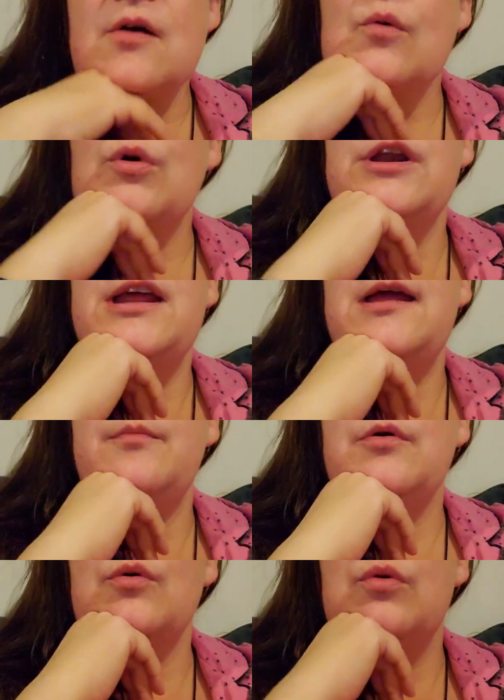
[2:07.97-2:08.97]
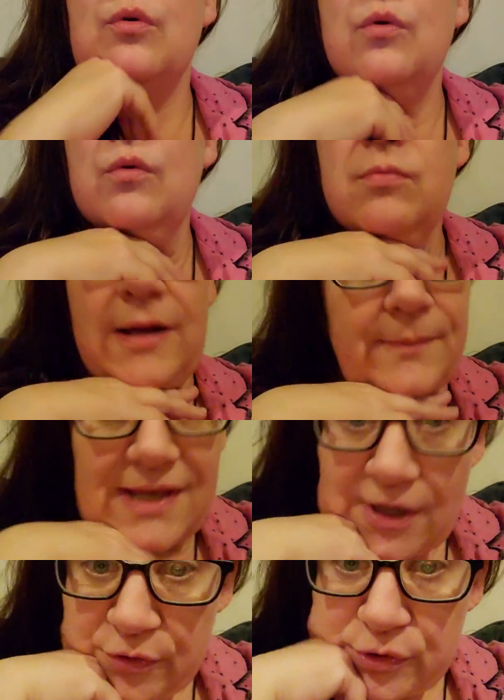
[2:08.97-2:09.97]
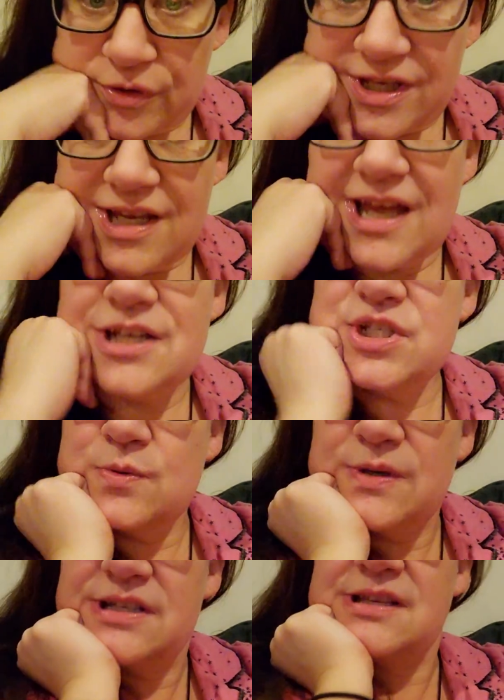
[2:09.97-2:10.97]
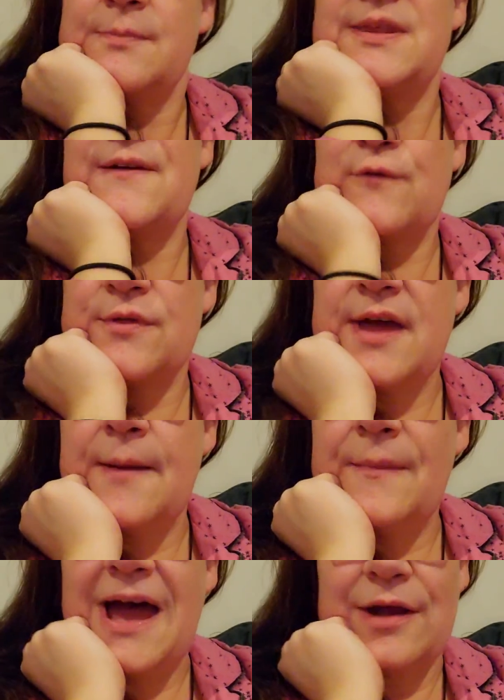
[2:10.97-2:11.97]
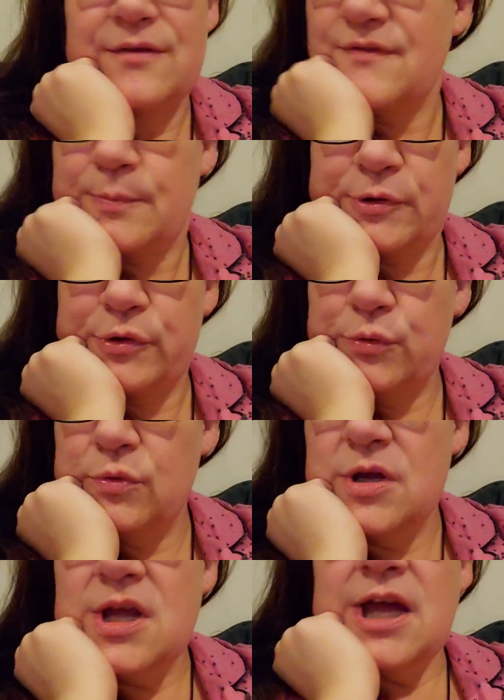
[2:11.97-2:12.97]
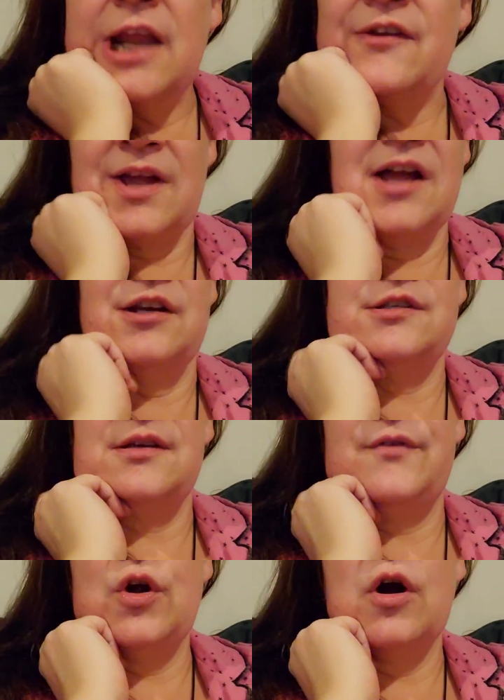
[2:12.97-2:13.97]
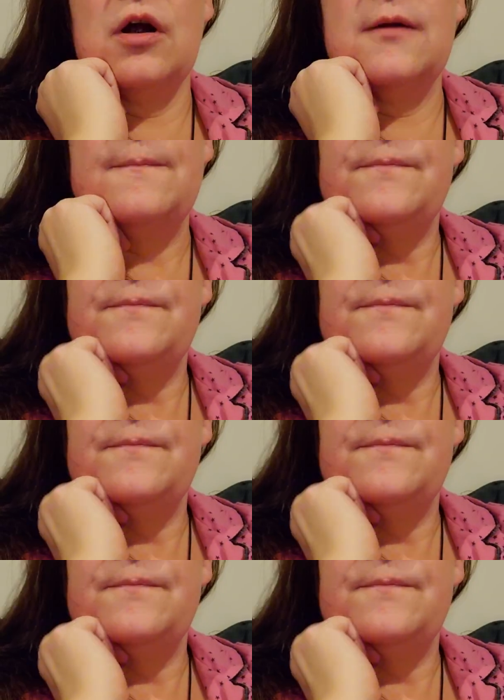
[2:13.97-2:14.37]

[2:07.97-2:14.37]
or a neighbor who might be elderly, and doing something for them out of the blue of the kindness of your heart.